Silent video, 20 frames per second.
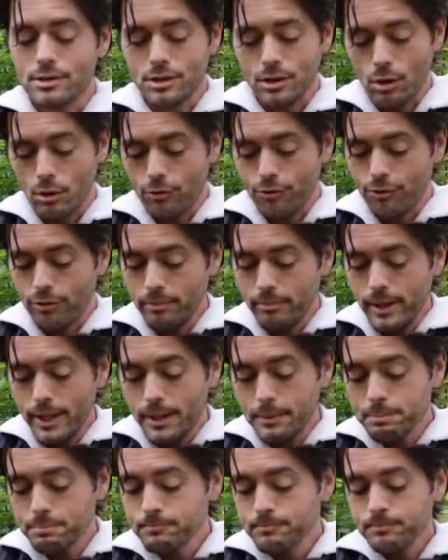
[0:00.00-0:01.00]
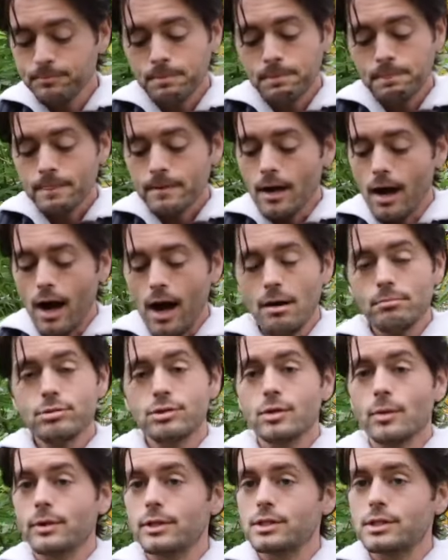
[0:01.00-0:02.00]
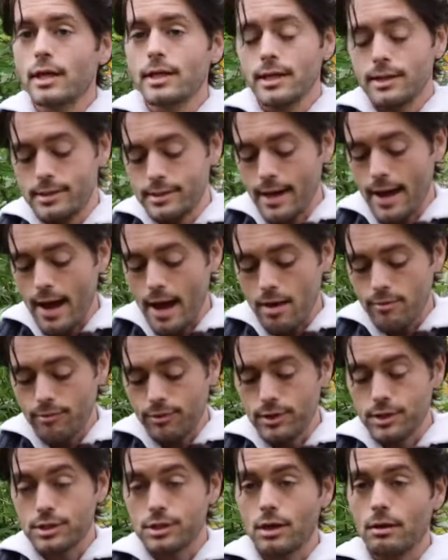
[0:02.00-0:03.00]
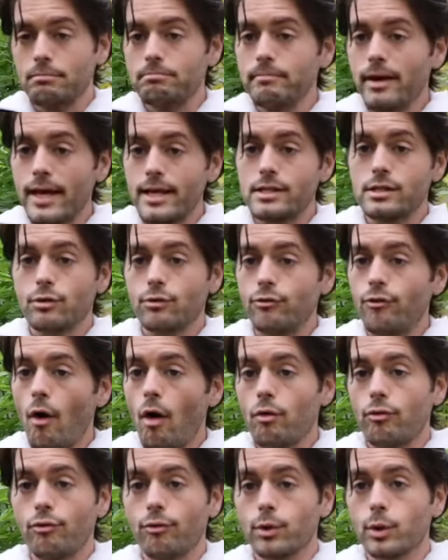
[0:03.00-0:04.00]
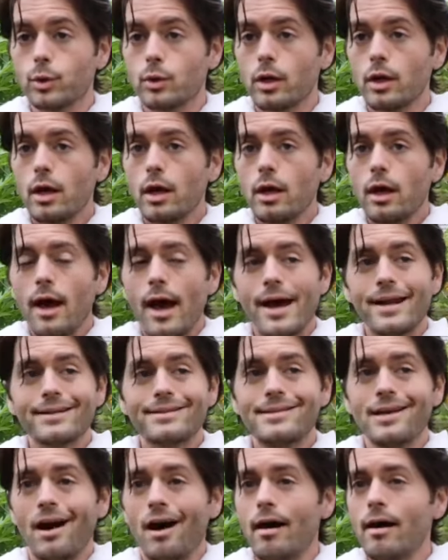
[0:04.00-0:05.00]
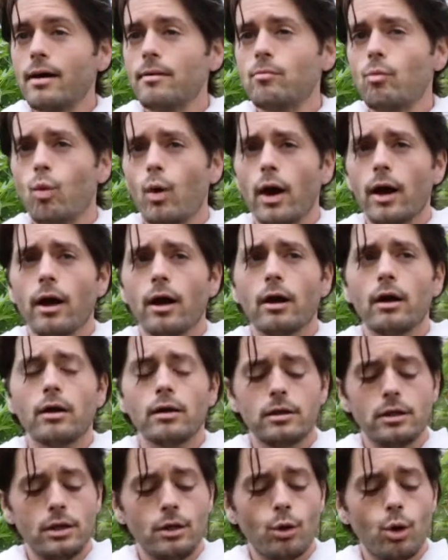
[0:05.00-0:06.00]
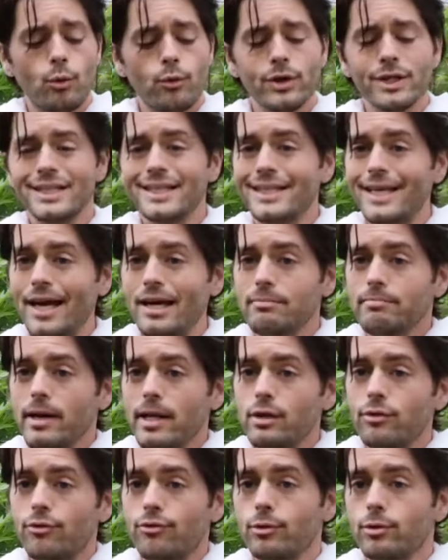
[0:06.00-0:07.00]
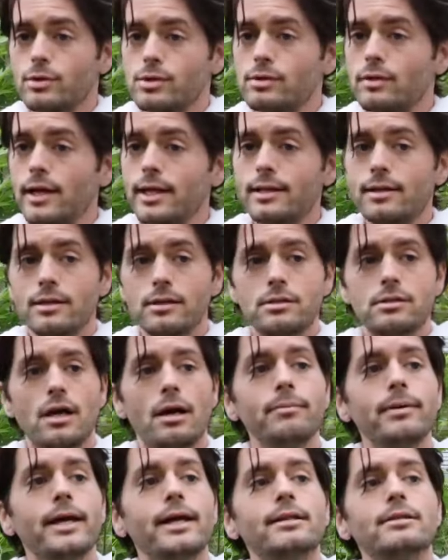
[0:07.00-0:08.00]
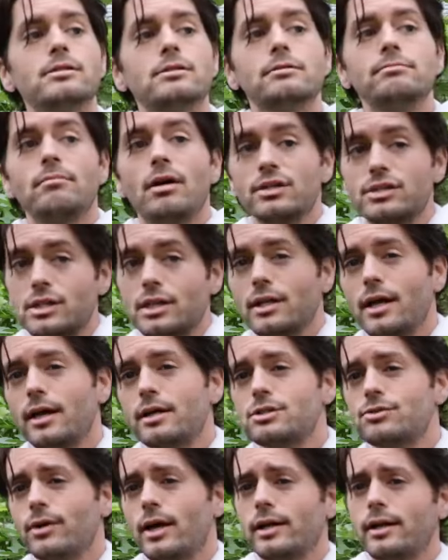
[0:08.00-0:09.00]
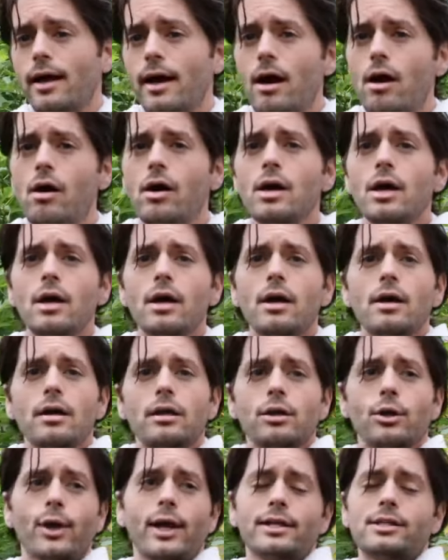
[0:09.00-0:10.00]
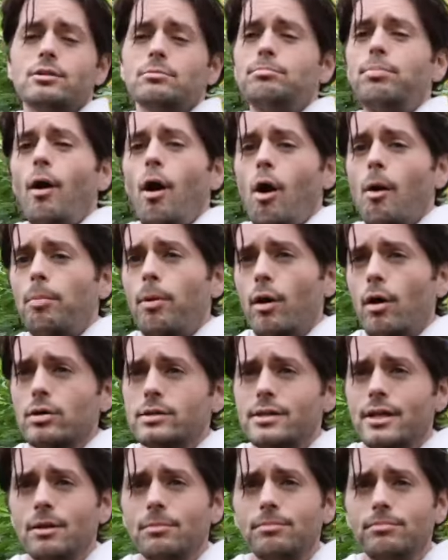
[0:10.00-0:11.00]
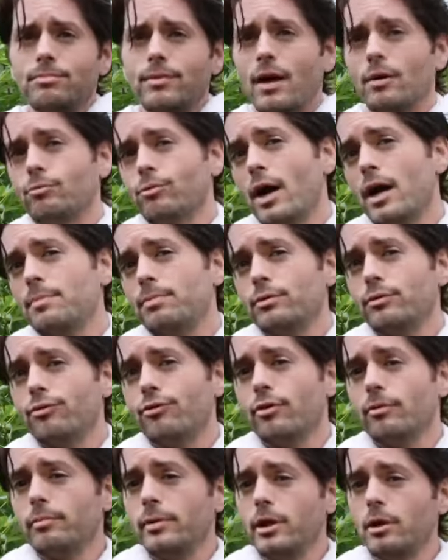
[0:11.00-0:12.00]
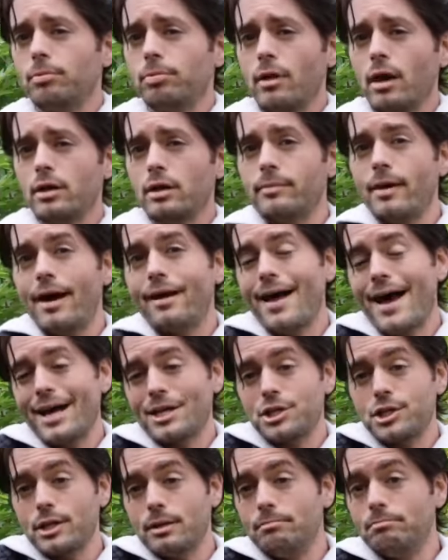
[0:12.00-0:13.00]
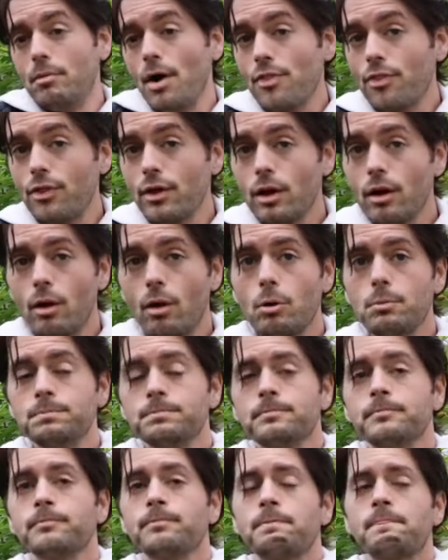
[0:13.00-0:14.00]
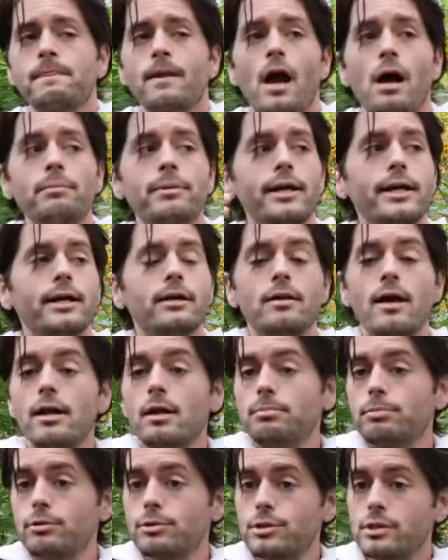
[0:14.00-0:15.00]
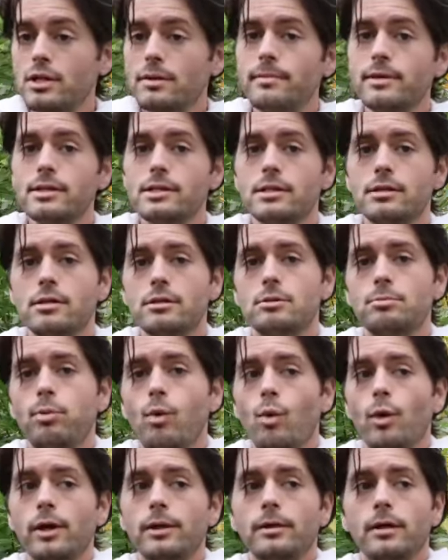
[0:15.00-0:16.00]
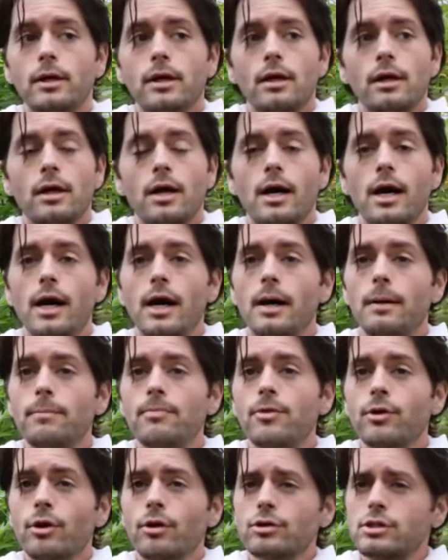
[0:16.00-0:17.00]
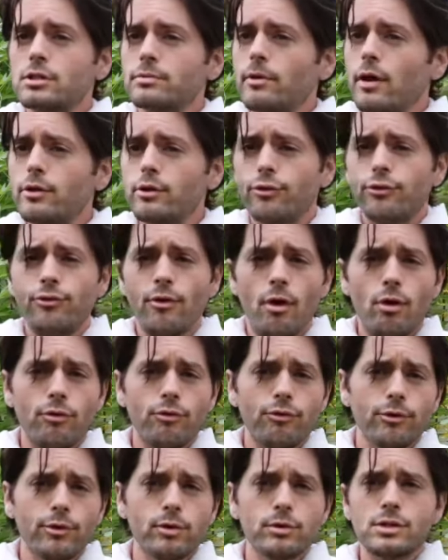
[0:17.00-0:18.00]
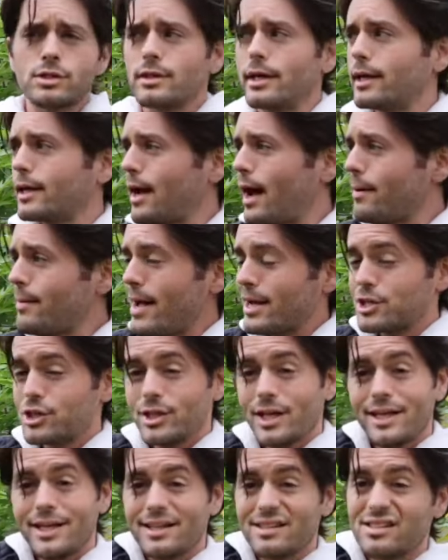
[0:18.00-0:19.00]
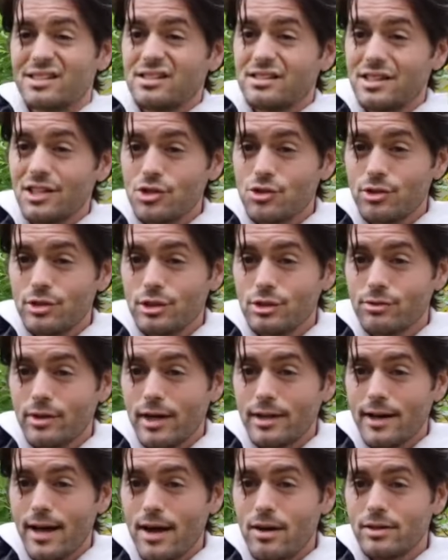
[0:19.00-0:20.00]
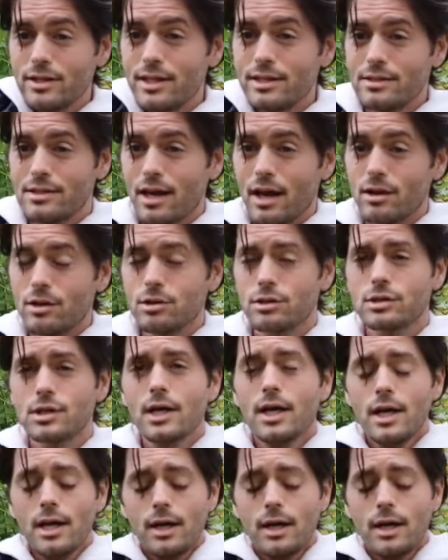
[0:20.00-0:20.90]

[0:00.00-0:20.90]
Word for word: So for me, I'm so excited to have this amazing fall fruit at a time where you don't really get many fruits like this. I'm getting some muscadines right now. You get some pawpaws that, that ripened for me probably about actually a month ago. I'm getting a lot of persimmons at this point. Um, there are some other fall fruits, like I'm actually getting citrus right now in containers.